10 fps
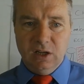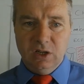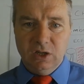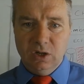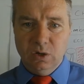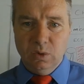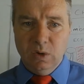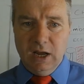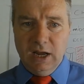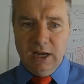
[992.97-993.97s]

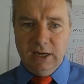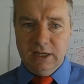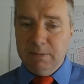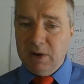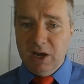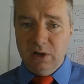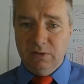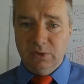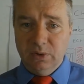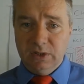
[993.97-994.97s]
to get by all of
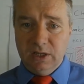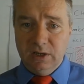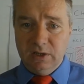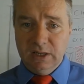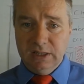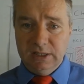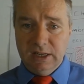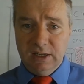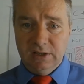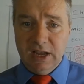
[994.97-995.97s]
those killer T
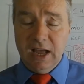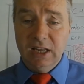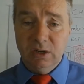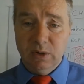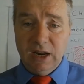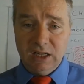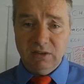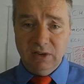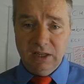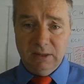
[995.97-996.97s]
cells and to
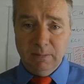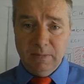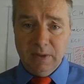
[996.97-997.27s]
inactivate them.